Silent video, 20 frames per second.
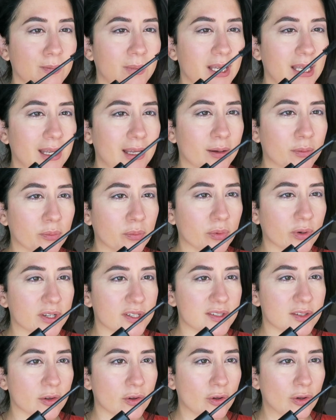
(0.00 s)
medium
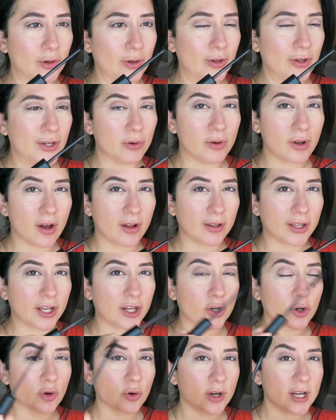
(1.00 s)
bristle, though not
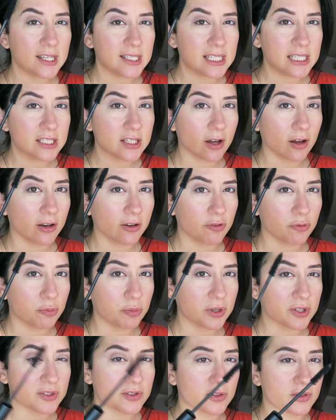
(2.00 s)
like crazy ton of
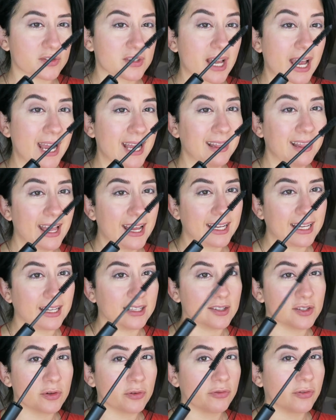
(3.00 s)
bristles. I like
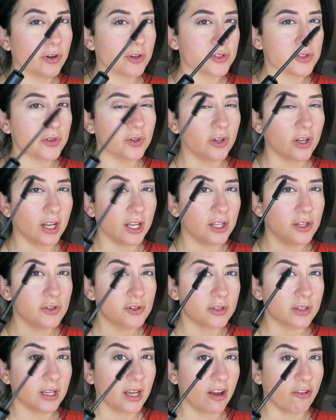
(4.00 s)
it, so far so good. I
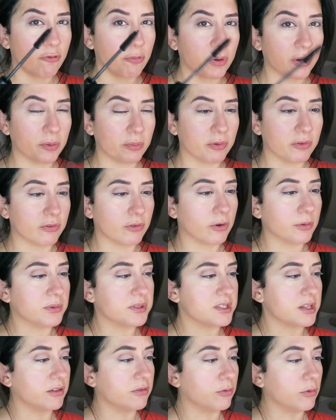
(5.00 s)
usually have better
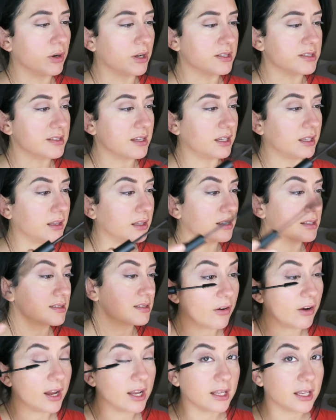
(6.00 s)
performance out of wands like this.
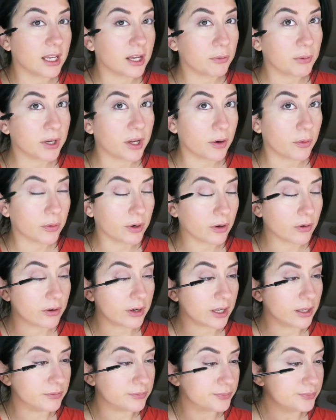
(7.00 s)
All right, here we go, we're
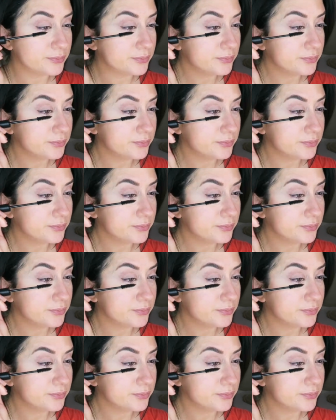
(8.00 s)
going in.